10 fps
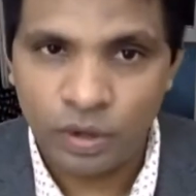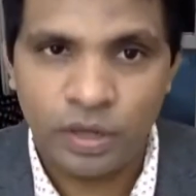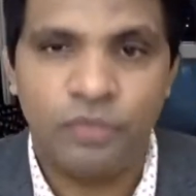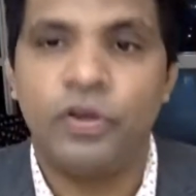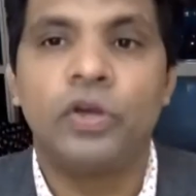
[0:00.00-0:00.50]

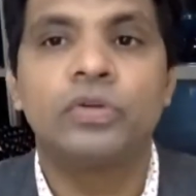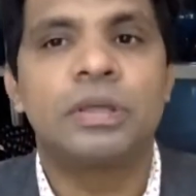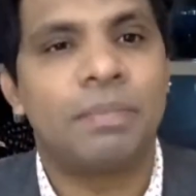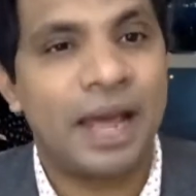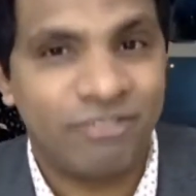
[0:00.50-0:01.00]
if you use a
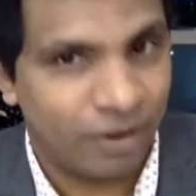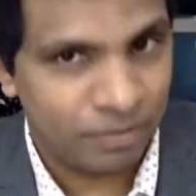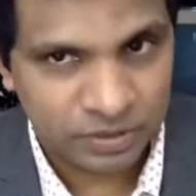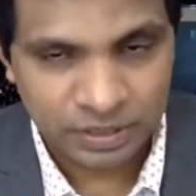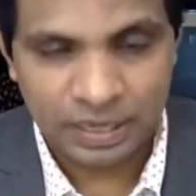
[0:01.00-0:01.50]

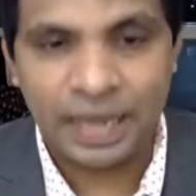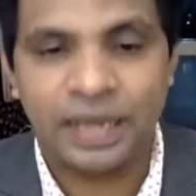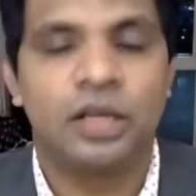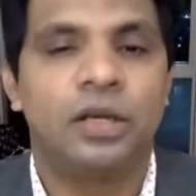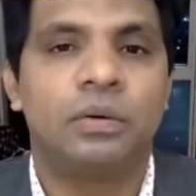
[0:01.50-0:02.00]
platforms, like,
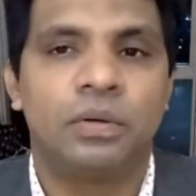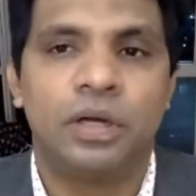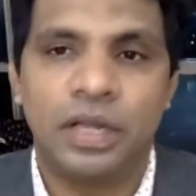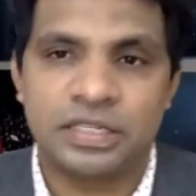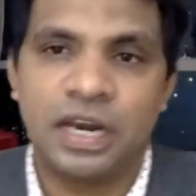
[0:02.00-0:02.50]

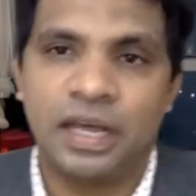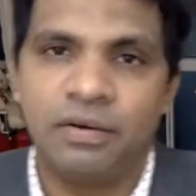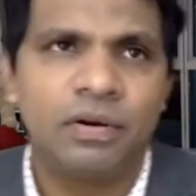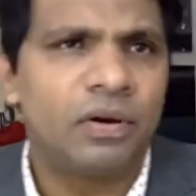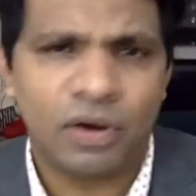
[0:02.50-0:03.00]

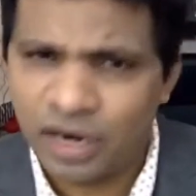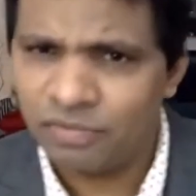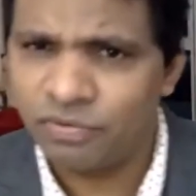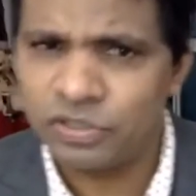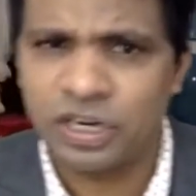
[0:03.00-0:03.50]
yesterday or day
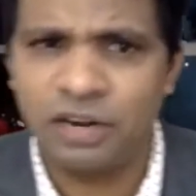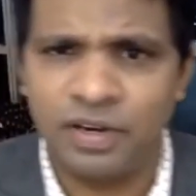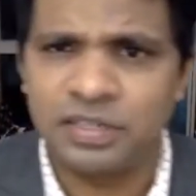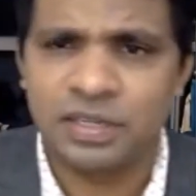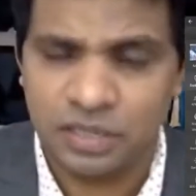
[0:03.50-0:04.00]
before
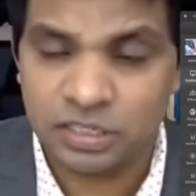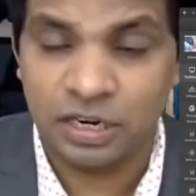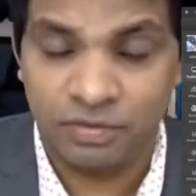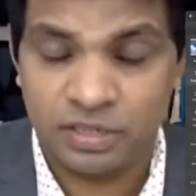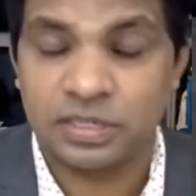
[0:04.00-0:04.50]

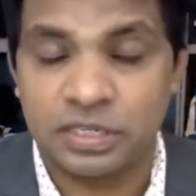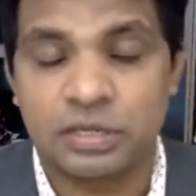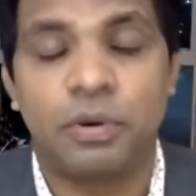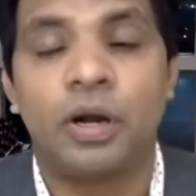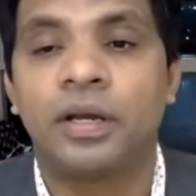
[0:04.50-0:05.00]
yesterday we discussed
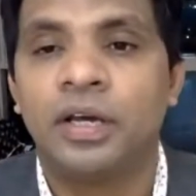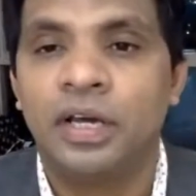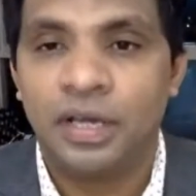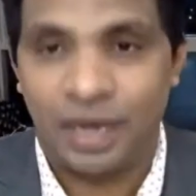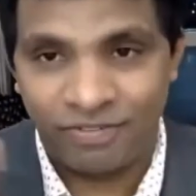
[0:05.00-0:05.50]
about
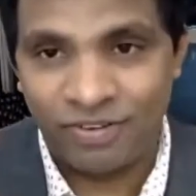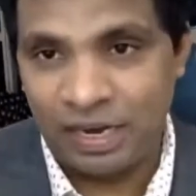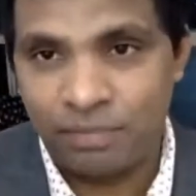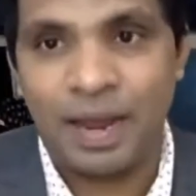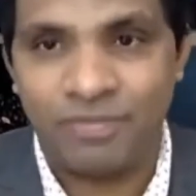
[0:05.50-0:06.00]

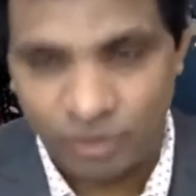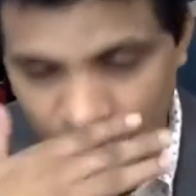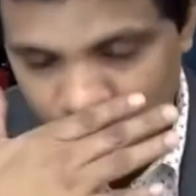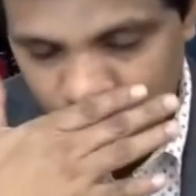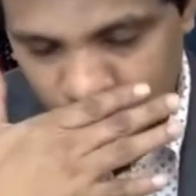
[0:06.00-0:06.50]
affiliate platform.
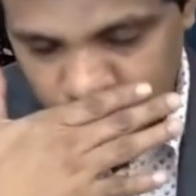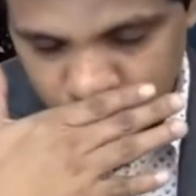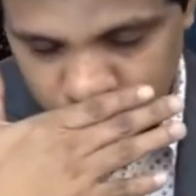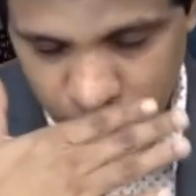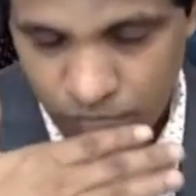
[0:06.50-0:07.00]

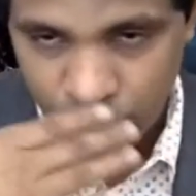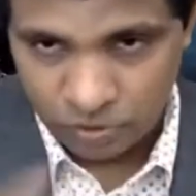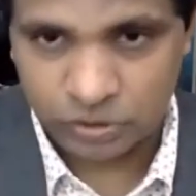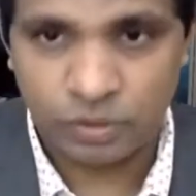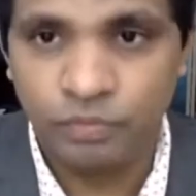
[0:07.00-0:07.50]

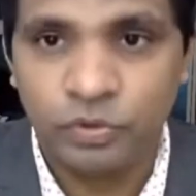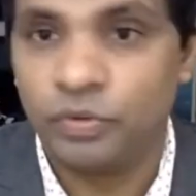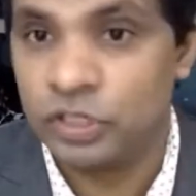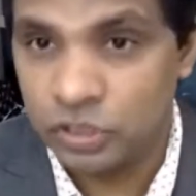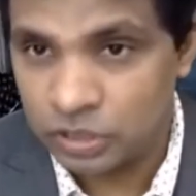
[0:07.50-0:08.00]
So,
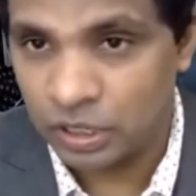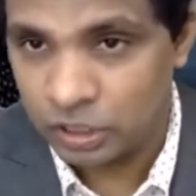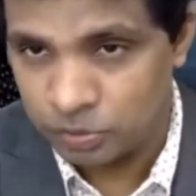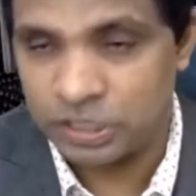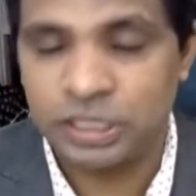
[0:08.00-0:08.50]
which is
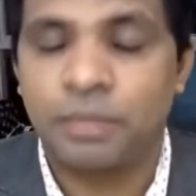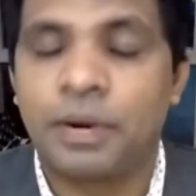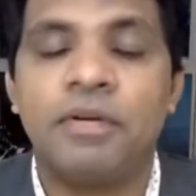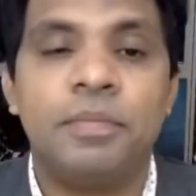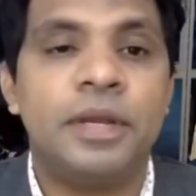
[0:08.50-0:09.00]
especially the
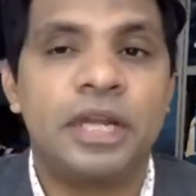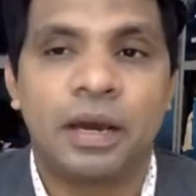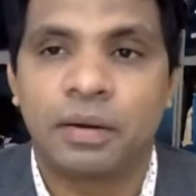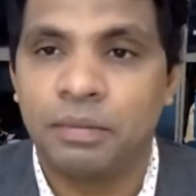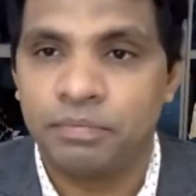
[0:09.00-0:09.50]
private
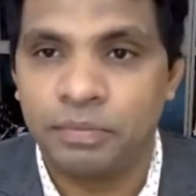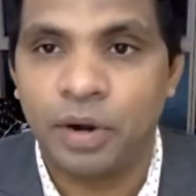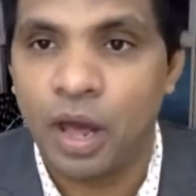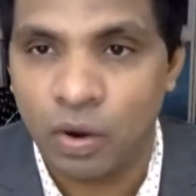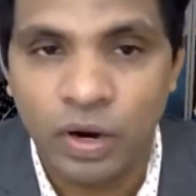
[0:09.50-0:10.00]
beta
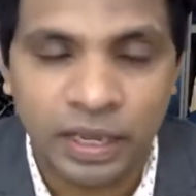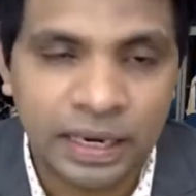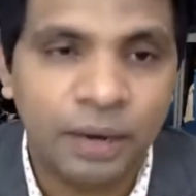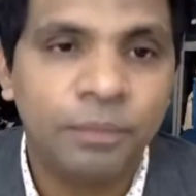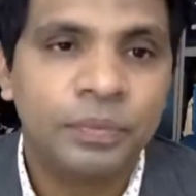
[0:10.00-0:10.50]
people are owning
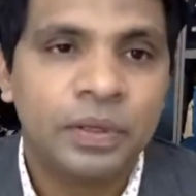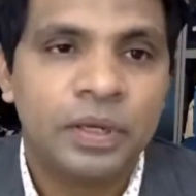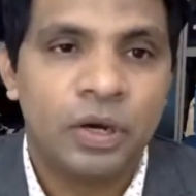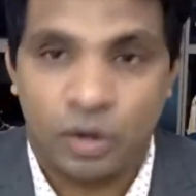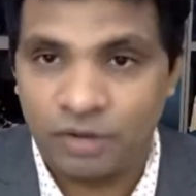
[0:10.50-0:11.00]
now,
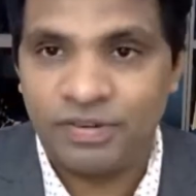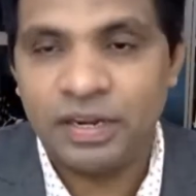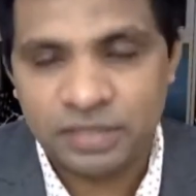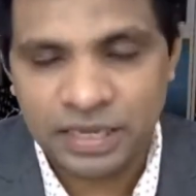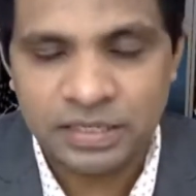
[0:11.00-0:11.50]
or
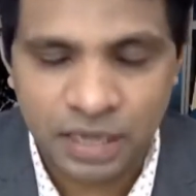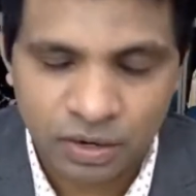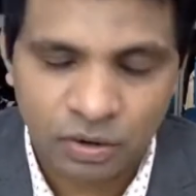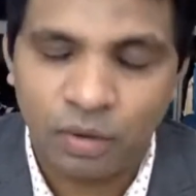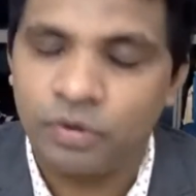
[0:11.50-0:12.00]
affiliate sites
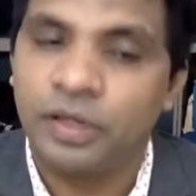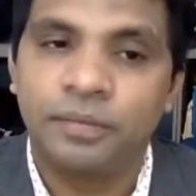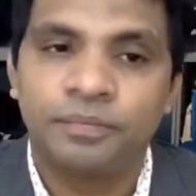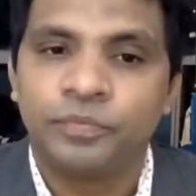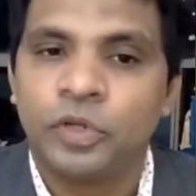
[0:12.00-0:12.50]
are
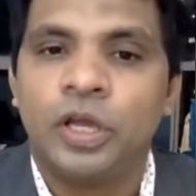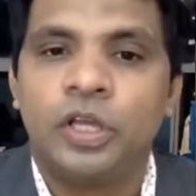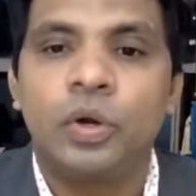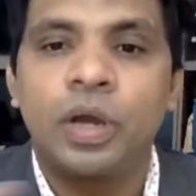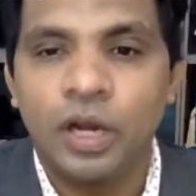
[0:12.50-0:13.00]
owning.
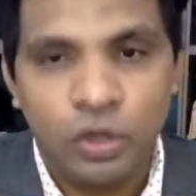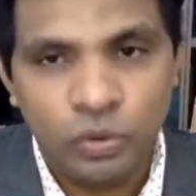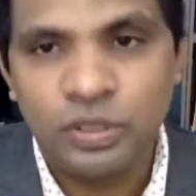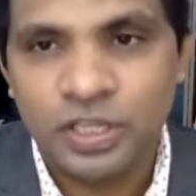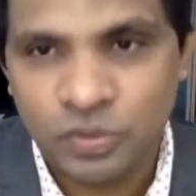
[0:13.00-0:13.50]
You can
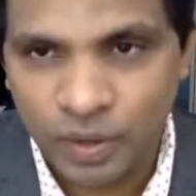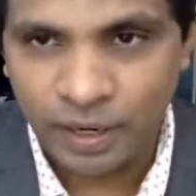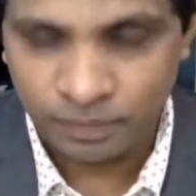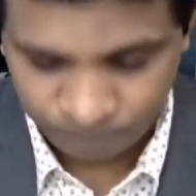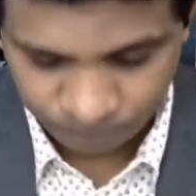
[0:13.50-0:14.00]
do this one